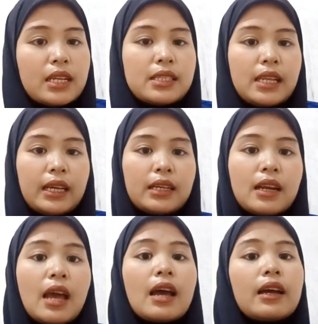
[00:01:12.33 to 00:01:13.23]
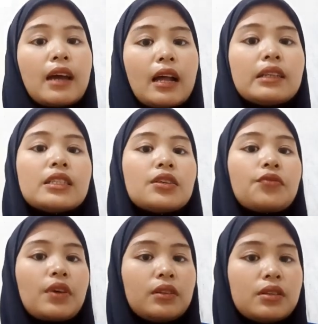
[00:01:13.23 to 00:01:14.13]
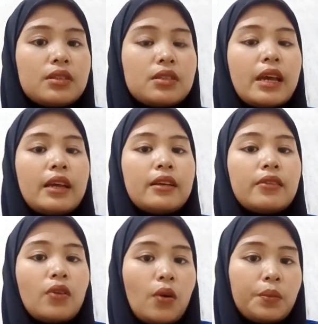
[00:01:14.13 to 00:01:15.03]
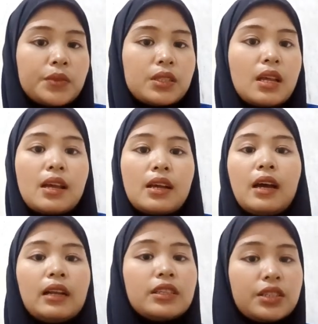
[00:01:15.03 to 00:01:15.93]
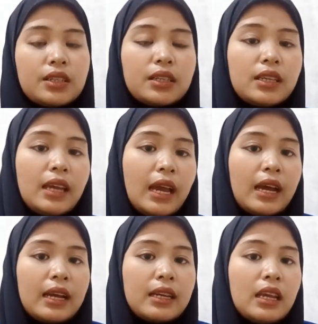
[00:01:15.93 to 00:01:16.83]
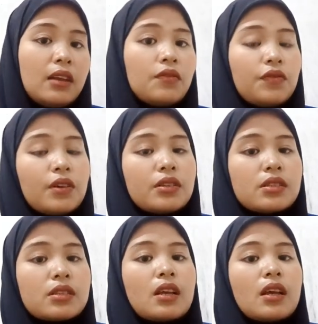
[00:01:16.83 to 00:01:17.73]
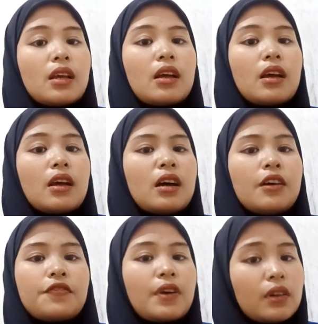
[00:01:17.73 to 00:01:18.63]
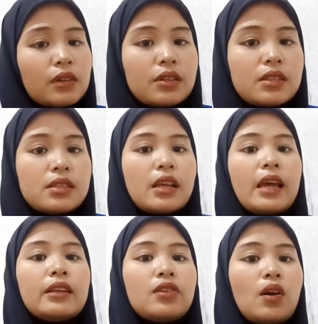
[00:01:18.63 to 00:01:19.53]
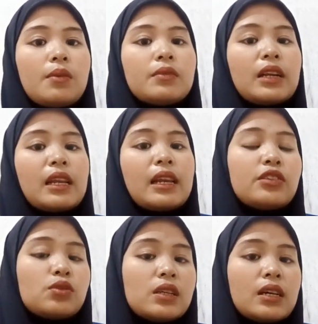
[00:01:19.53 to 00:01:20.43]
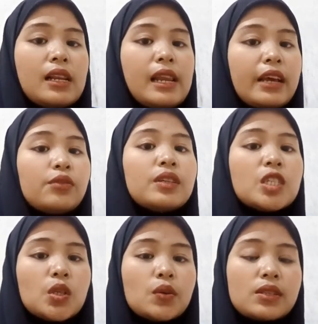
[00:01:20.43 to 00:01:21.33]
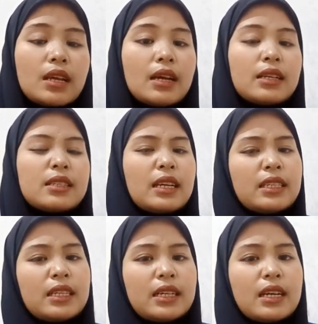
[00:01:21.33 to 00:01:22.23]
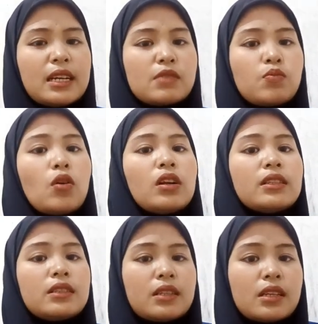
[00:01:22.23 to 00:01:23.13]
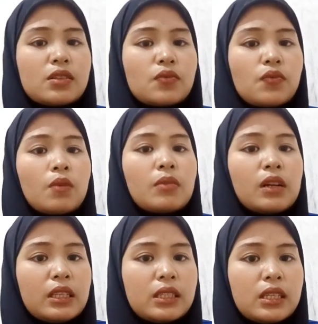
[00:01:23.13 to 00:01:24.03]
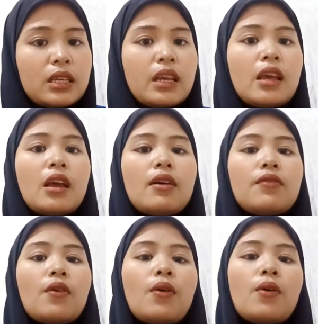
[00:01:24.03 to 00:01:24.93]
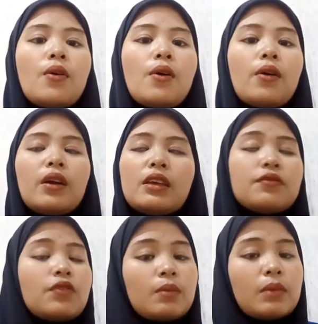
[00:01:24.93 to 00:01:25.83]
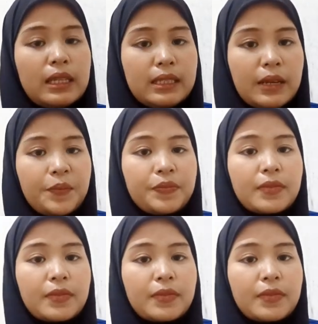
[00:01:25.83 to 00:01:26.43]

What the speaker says: Second, culture values and norms. Culture can influence values and norm relate to the language use, such as politeness, formality, for informality.